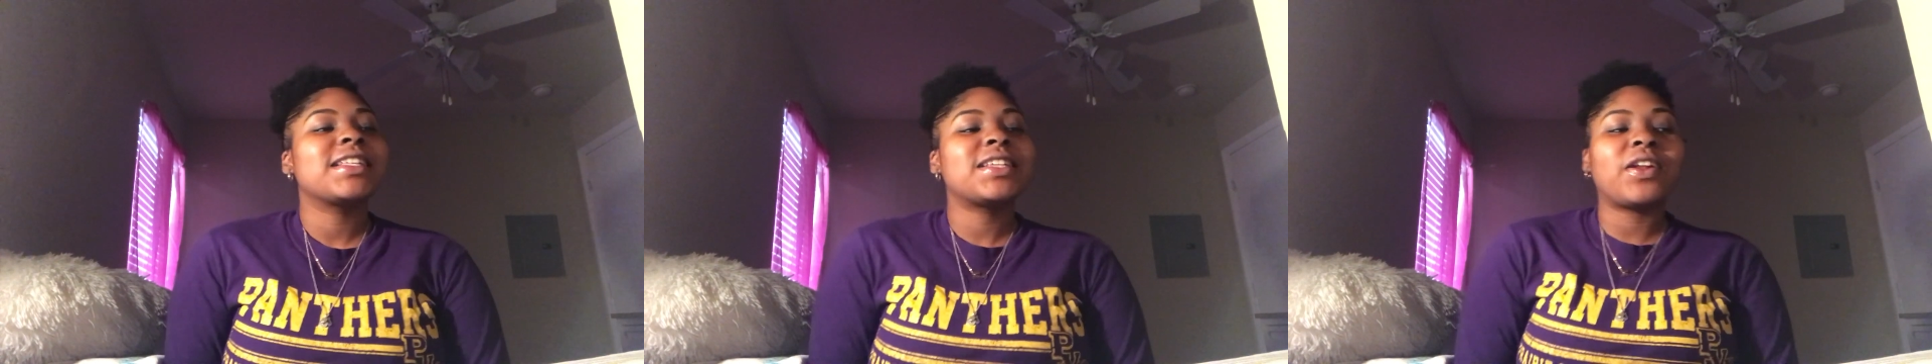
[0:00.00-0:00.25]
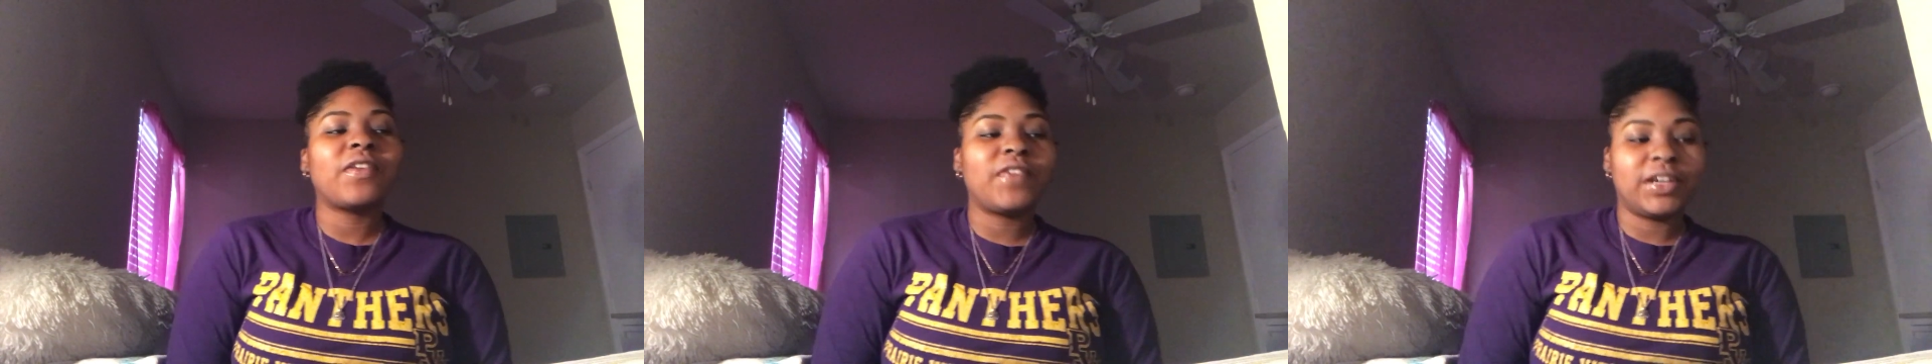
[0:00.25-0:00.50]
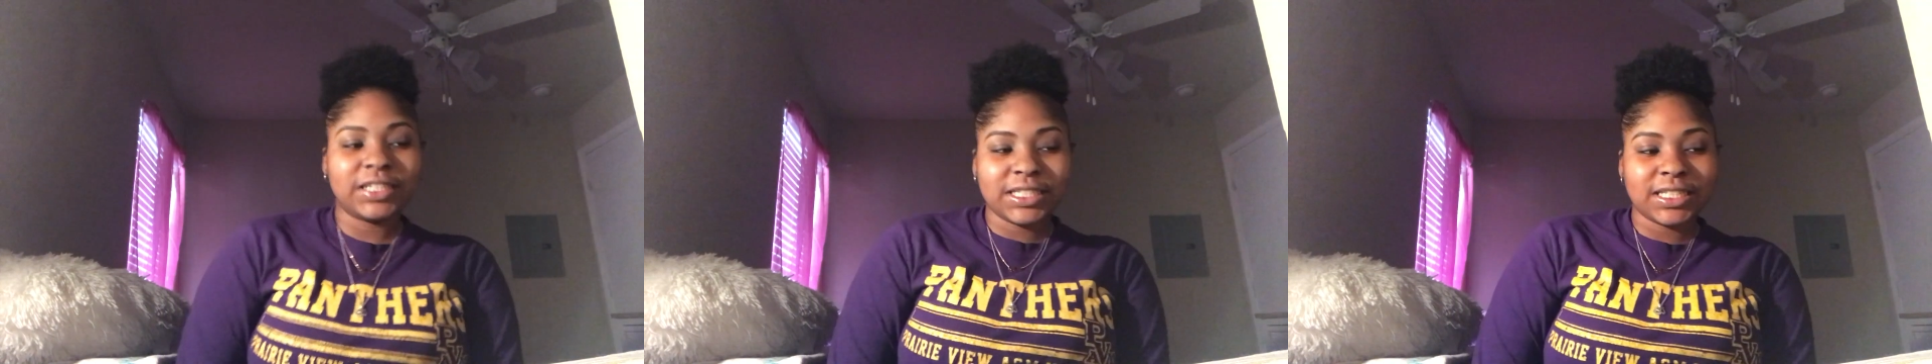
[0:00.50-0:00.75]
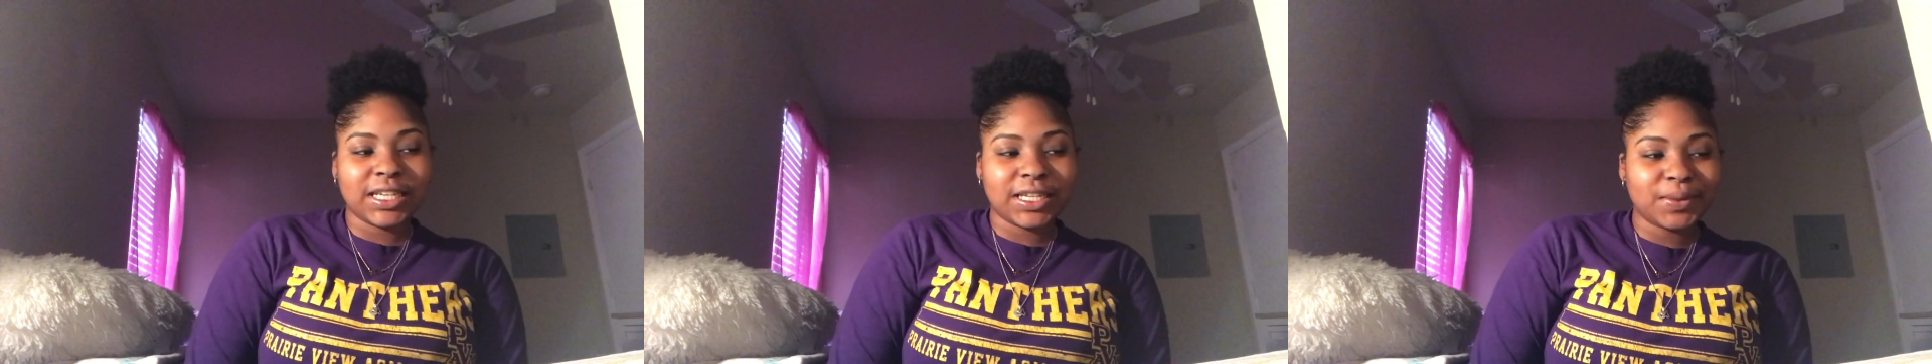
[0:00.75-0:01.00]
So the first
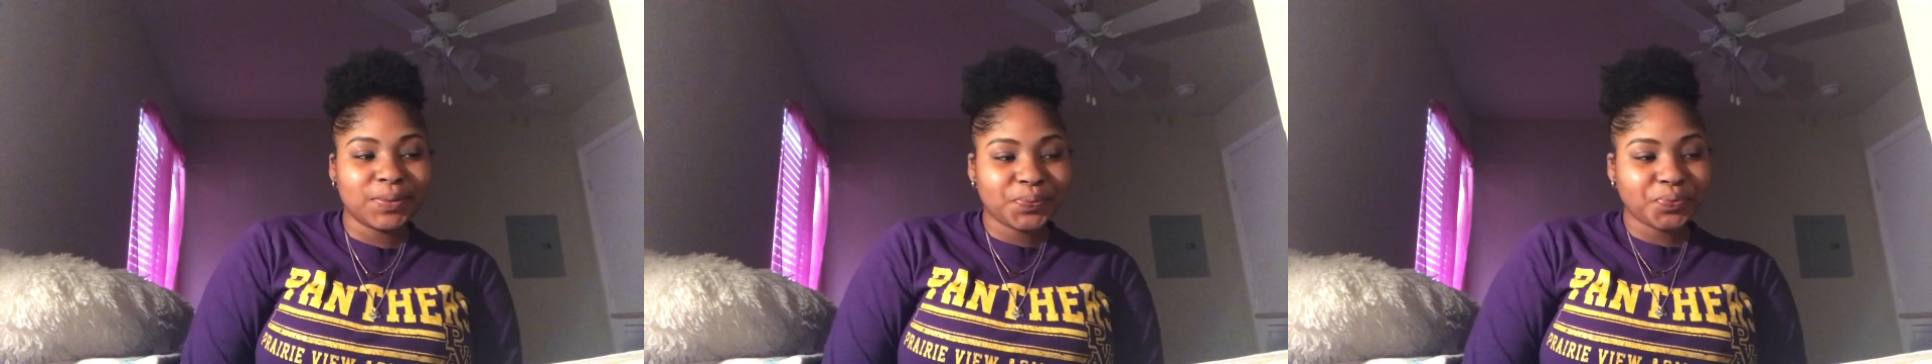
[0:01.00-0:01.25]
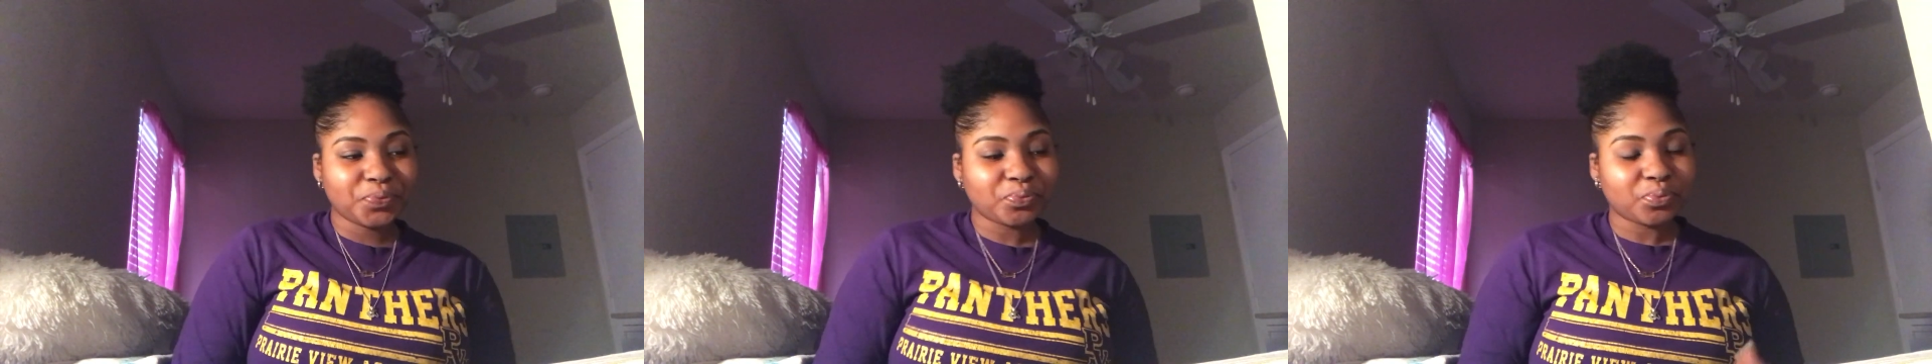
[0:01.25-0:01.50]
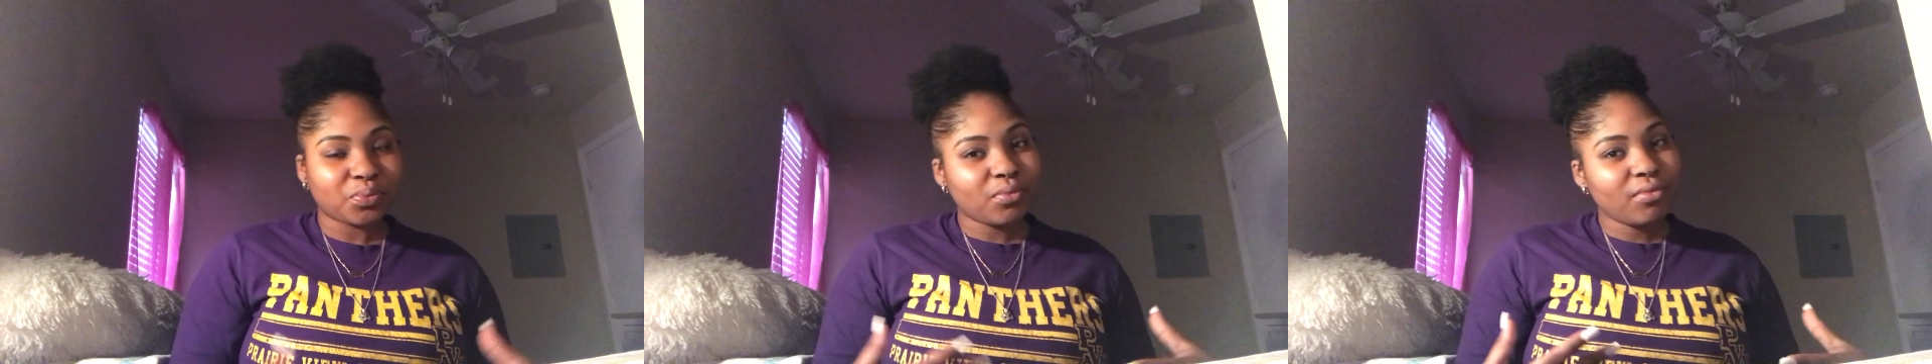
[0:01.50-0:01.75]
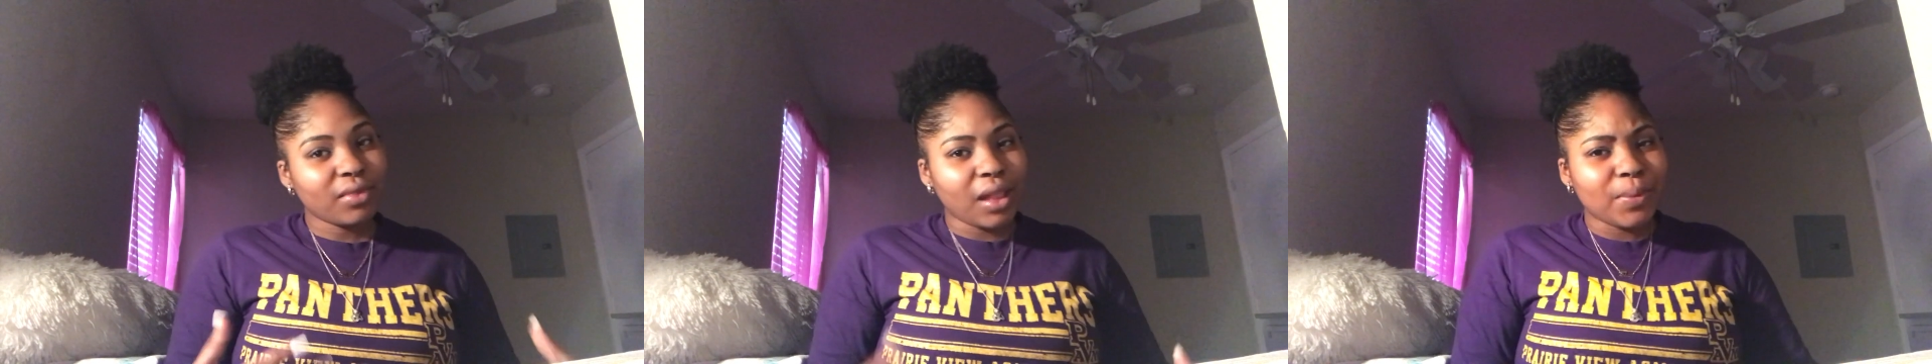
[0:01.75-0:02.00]
thing
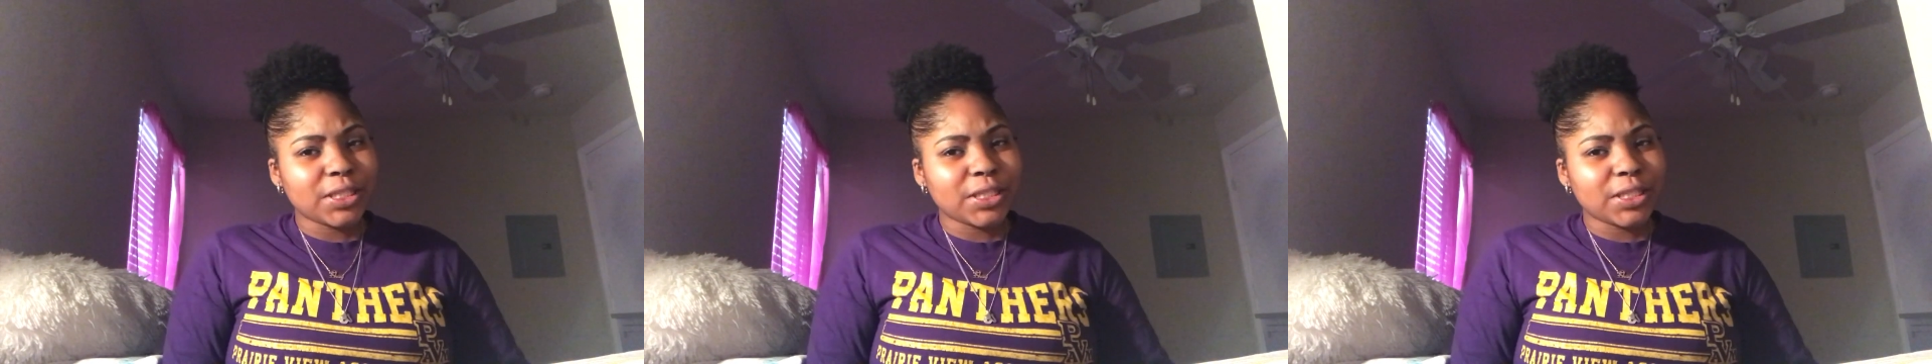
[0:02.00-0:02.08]
I'm